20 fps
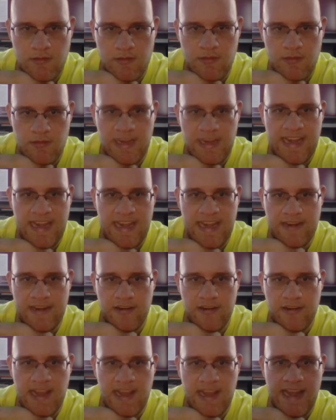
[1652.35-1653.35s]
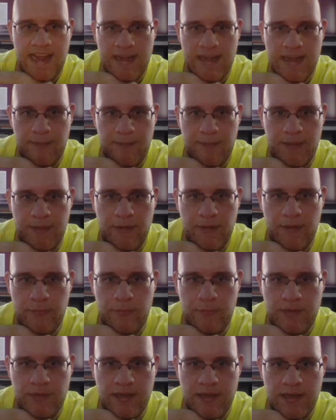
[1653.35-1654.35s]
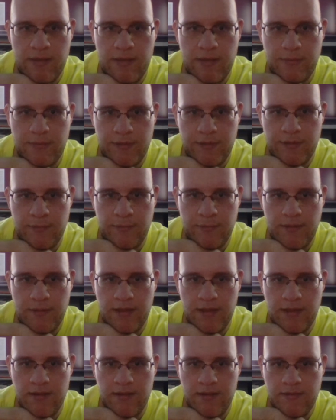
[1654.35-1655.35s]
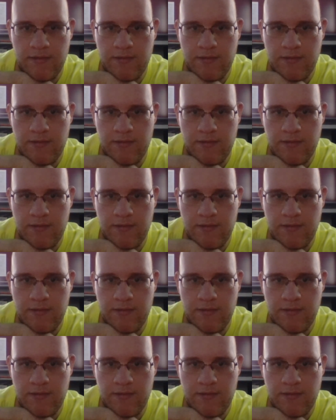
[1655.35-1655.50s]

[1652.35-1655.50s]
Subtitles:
It ain't in their lineup, though, when you go to